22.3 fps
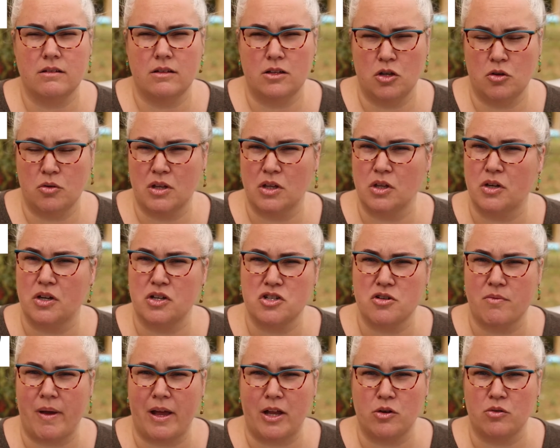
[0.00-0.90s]
you can look
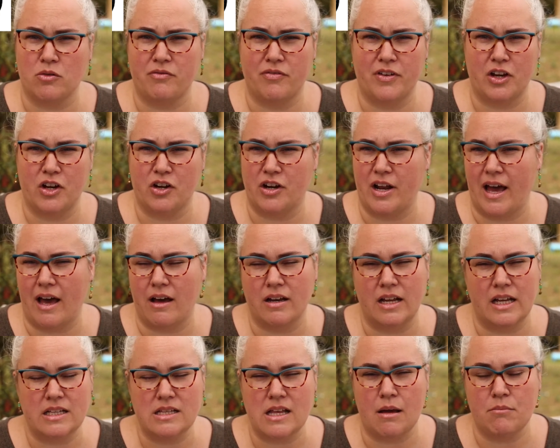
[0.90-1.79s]
at your manual and figure it
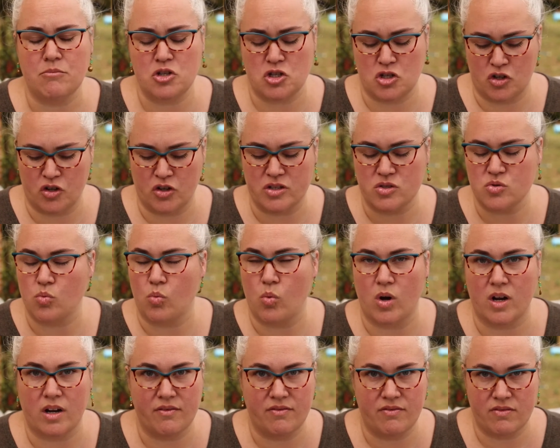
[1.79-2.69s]
out. I'm sure it's
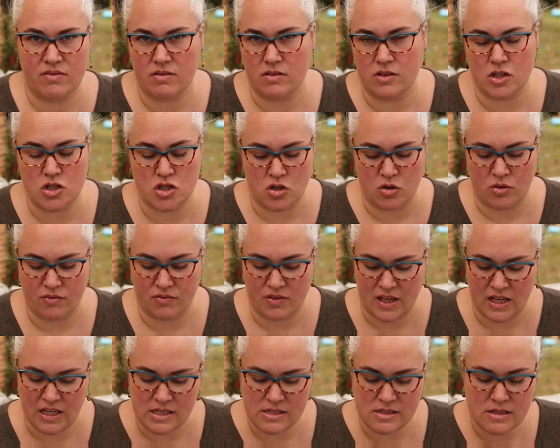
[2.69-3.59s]
one of the two of
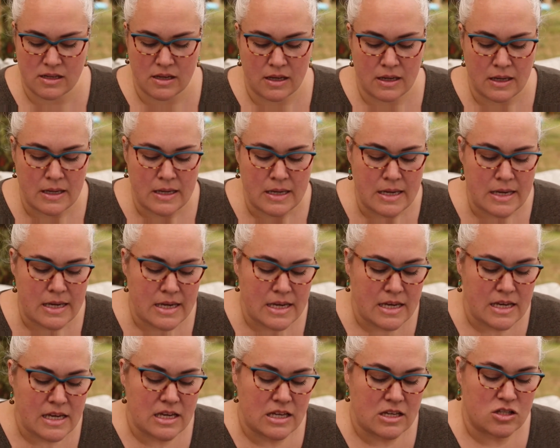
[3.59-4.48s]
these.
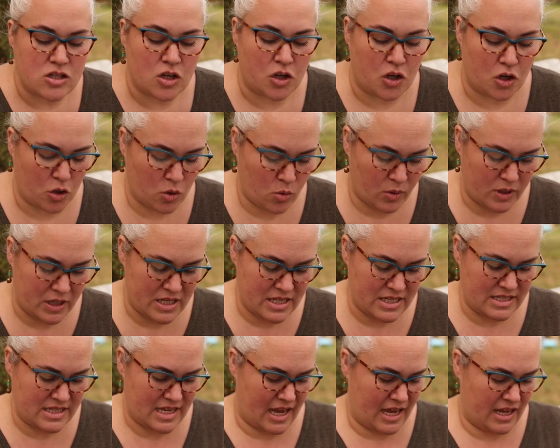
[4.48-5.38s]
So you're going to
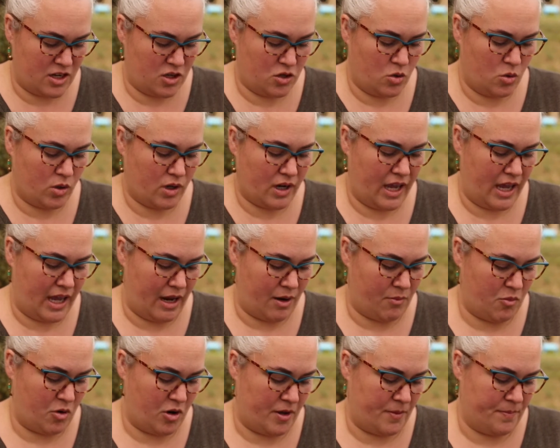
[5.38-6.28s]
set your
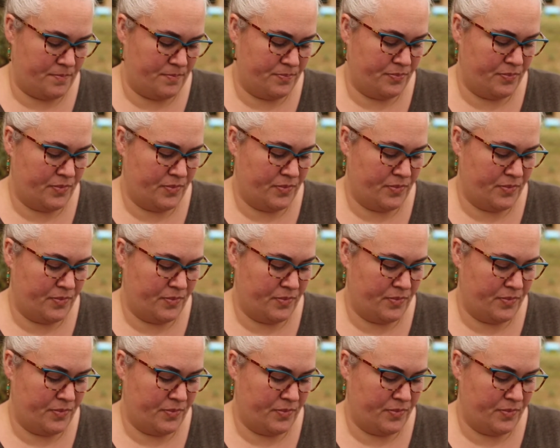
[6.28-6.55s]
camera